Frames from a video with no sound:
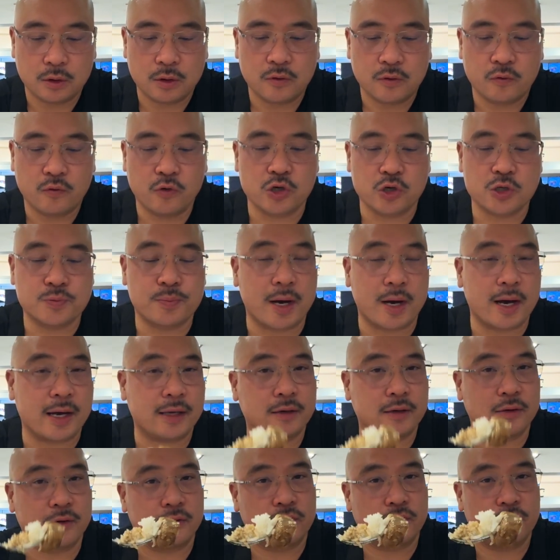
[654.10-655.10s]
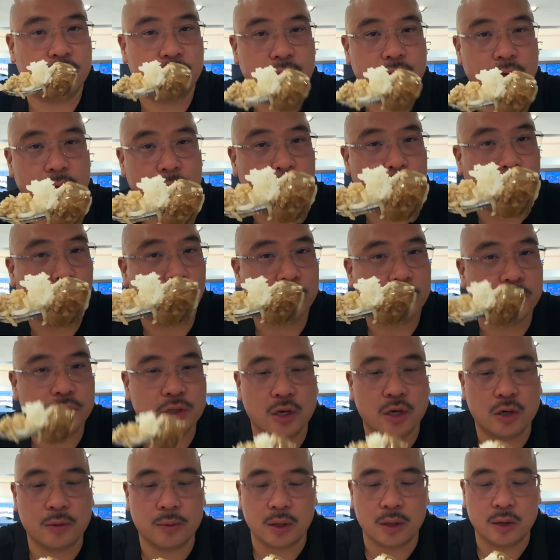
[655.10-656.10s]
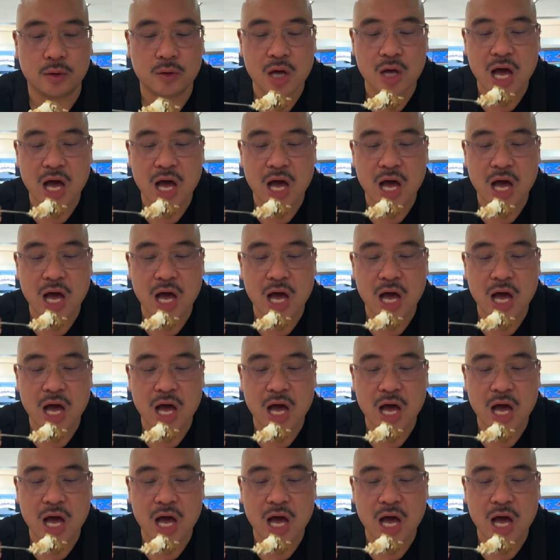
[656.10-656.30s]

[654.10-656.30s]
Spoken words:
First bite of pork adobo.